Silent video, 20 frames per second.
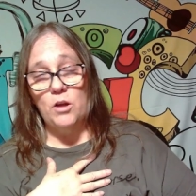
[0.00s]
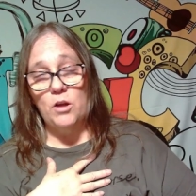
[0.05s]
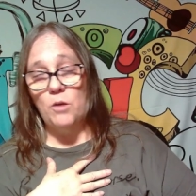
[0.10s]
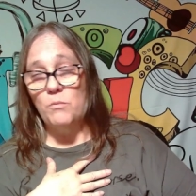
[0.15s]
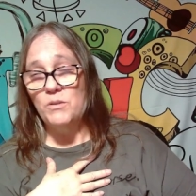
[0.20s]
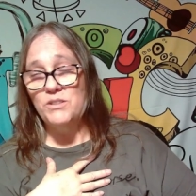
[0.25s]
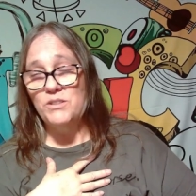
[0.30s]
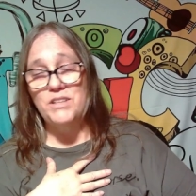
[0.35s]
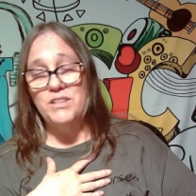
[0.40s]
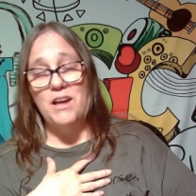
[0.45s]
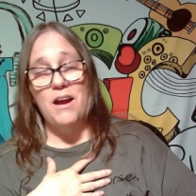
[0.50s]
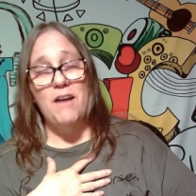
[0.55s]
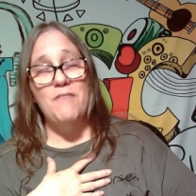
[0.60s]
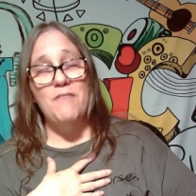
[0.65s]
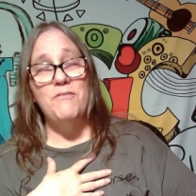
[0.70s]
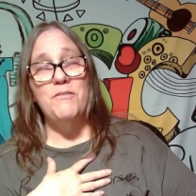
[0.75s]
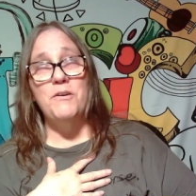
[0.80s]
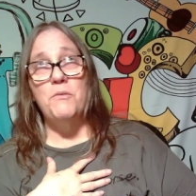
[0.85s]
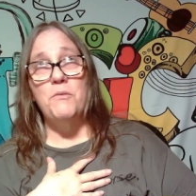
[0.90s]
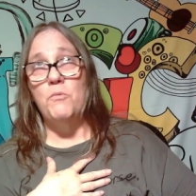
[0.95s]
Almost
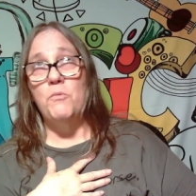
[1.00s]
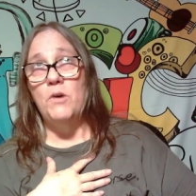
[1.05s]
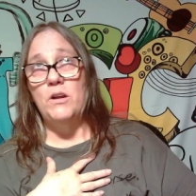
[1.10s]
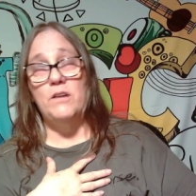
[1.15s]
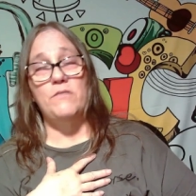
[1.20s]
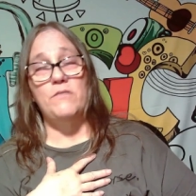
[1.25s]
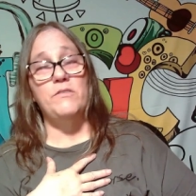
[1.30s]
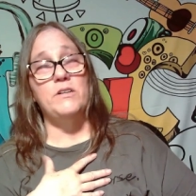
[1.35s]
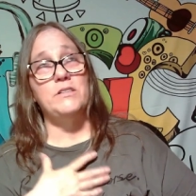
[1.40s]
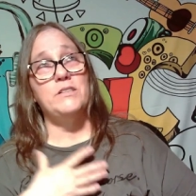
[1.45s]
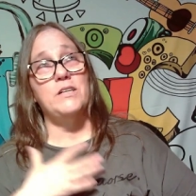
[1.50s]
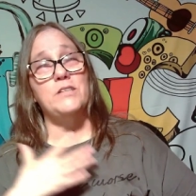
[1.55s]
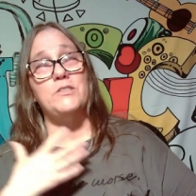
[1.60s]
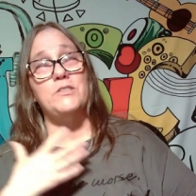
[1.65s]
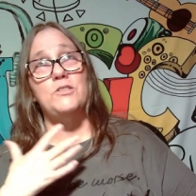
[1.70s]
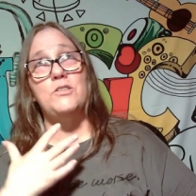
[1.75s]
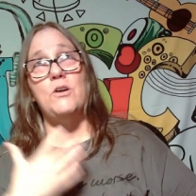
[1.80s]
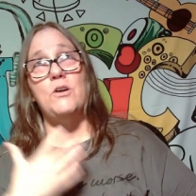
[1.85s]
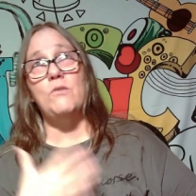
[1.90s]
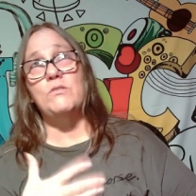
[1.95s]
every one of us
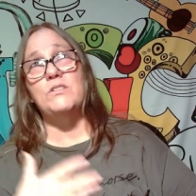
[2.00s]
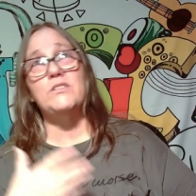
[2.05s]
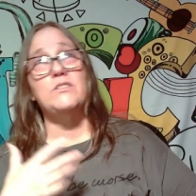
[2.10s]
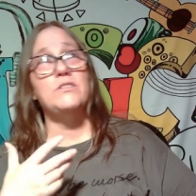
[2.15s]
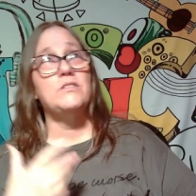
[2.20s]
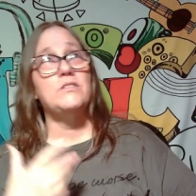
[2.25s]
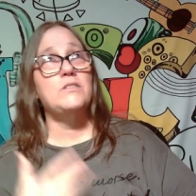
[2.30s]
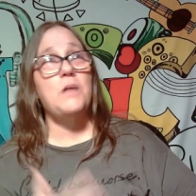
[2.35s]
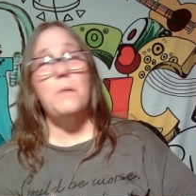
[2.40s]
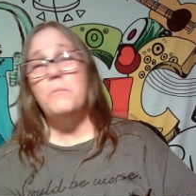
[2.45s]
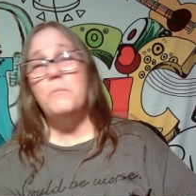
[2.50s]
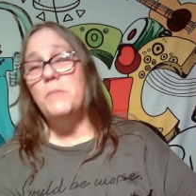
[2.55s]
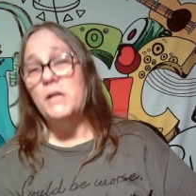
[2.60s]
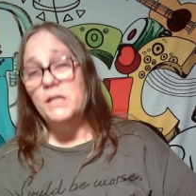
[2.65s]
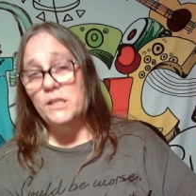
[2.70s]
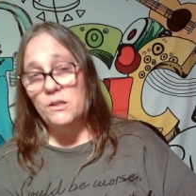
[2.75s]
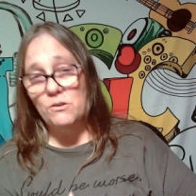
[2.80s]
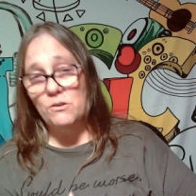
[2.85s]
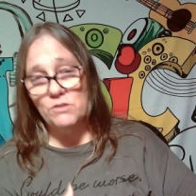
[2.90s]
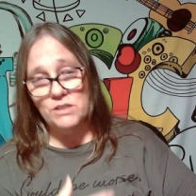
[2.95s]
has known
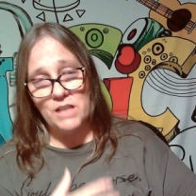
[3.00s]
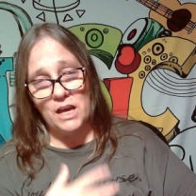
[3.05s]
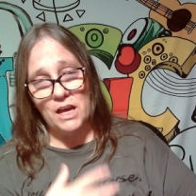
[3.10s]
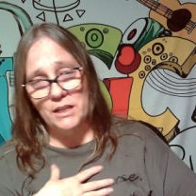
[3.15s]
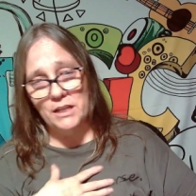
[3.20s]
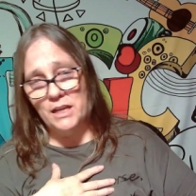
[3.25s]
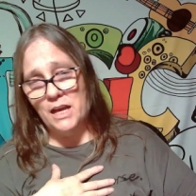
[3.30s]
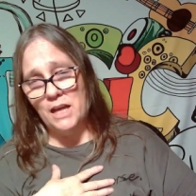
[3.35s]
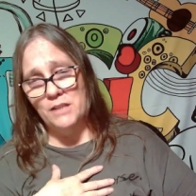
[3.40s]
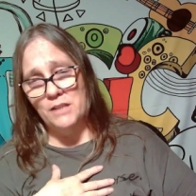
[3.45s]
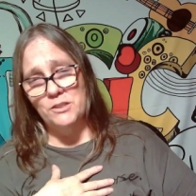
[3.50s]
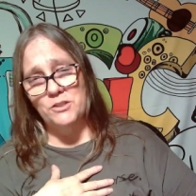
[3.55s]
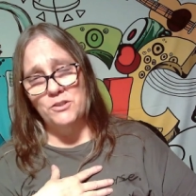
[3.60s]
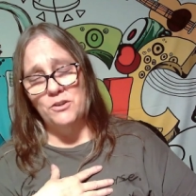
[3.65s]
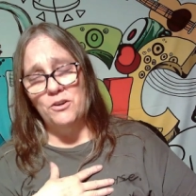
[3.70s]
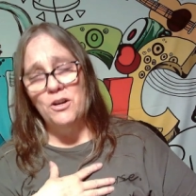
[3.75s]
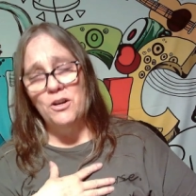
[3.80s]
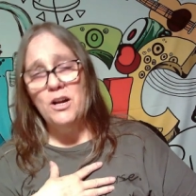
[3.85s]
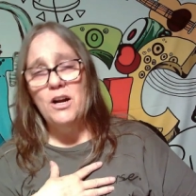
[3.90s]
somebody who's had cancer